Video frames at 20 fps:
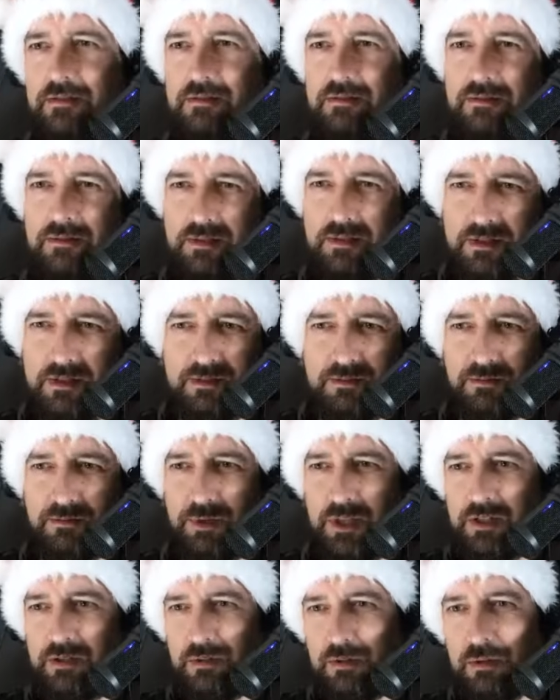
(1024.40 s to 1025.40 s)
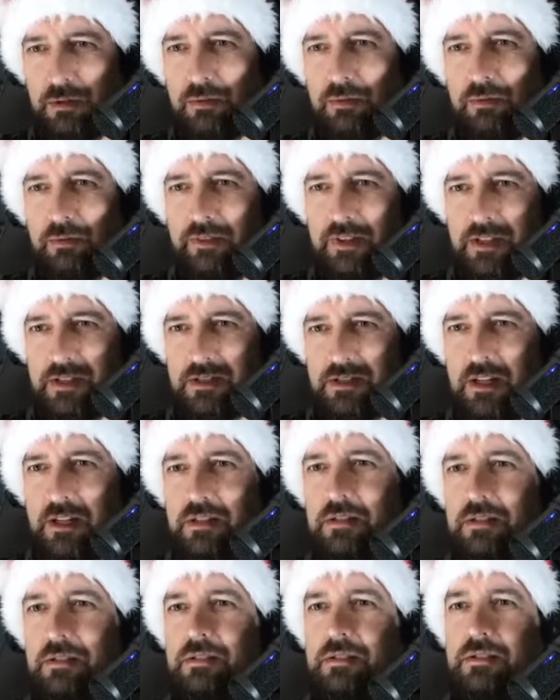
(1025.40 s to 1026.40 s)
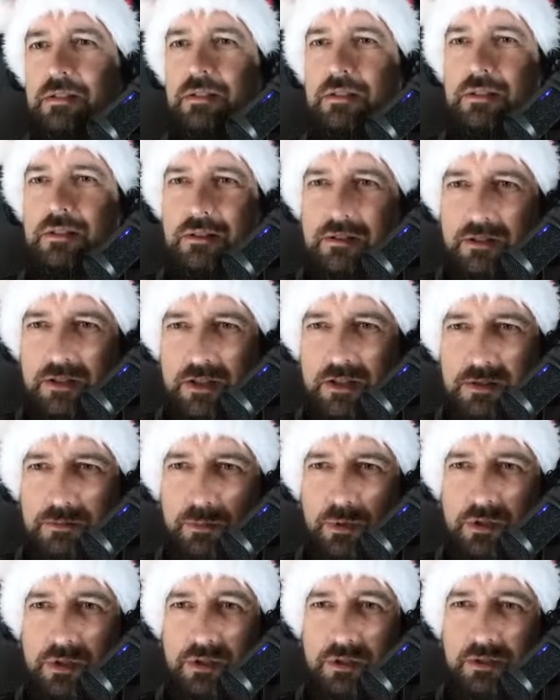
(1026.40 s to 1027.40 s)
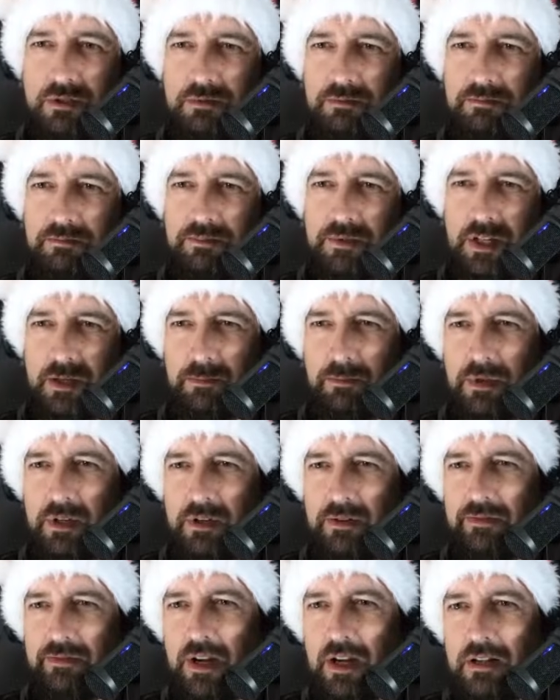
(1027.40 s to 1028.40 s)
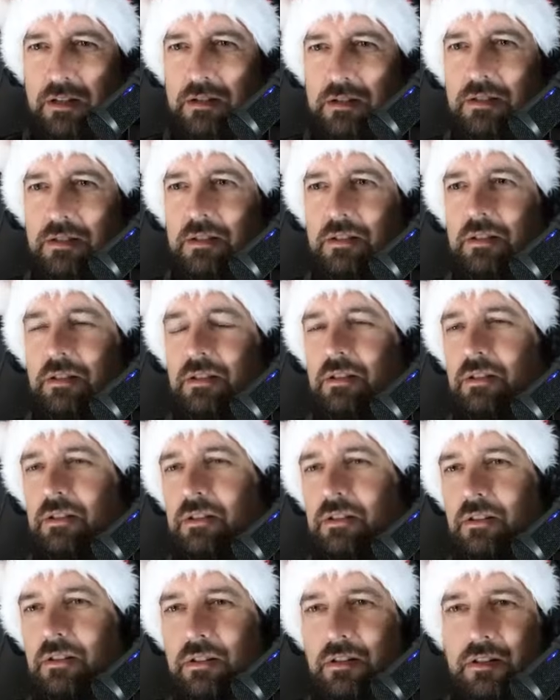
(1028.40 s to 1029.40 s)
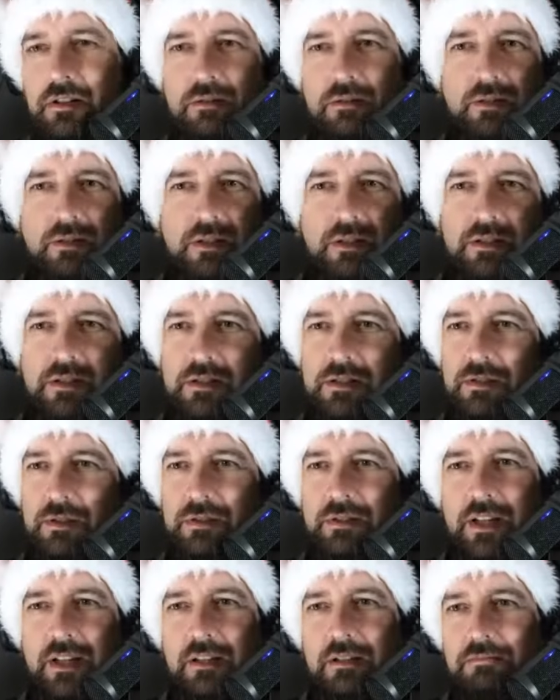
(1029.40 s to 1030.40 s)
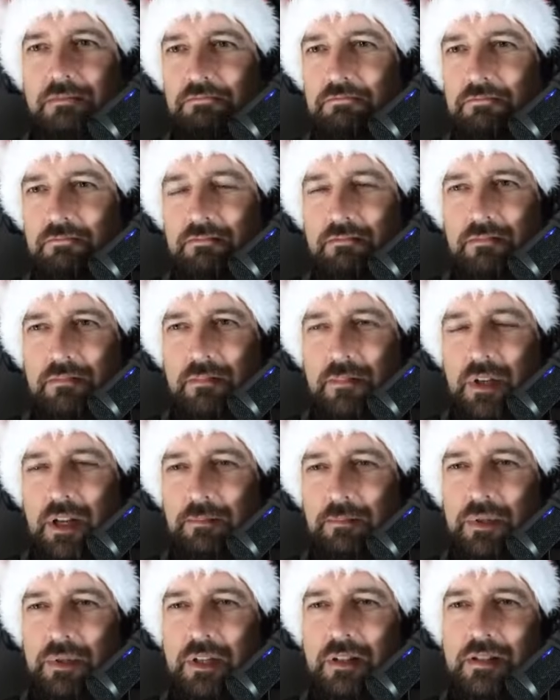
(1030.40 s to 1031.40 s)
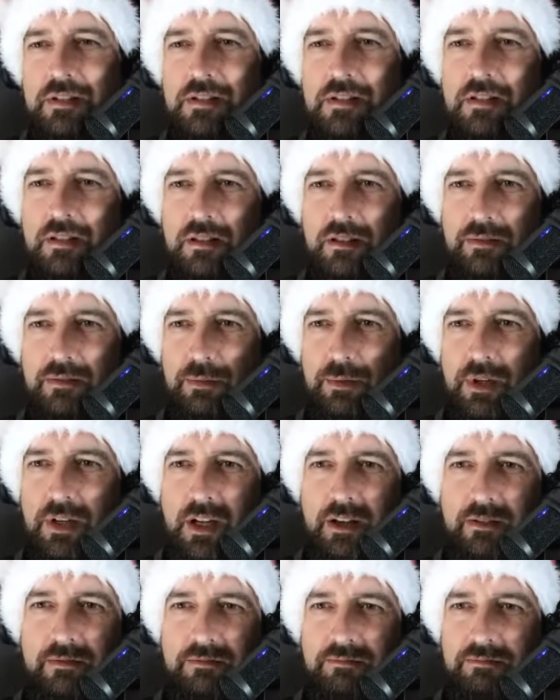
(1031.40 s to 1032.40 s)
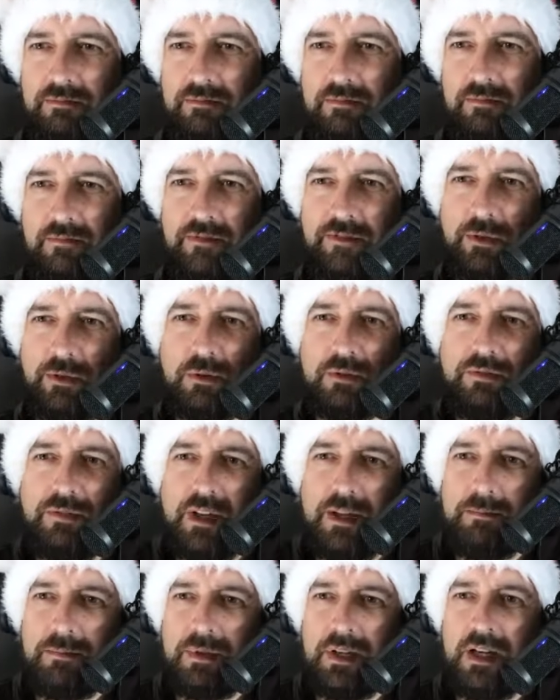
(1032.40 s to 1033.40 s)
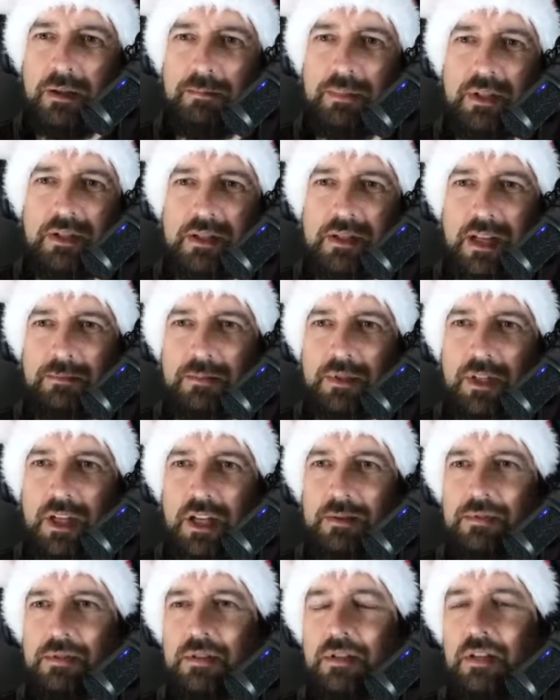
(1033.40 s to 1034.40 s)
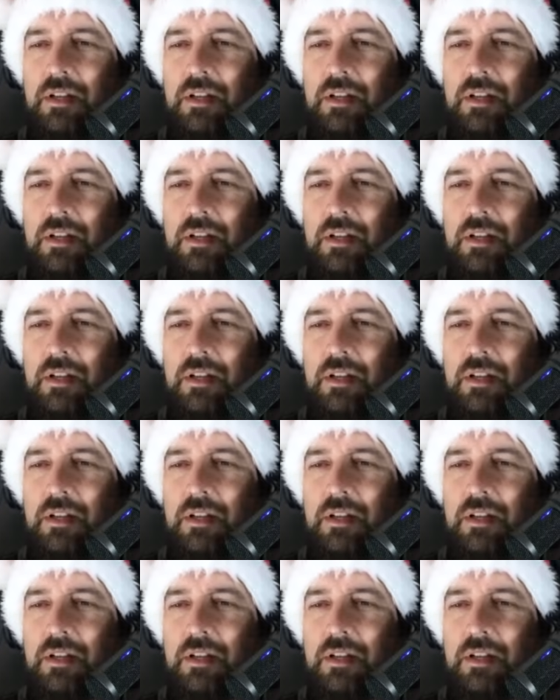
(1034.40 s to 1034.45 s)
is way to go these days. Just monitor temporary files. It's not like a big deal if we have few of them happening sometimes,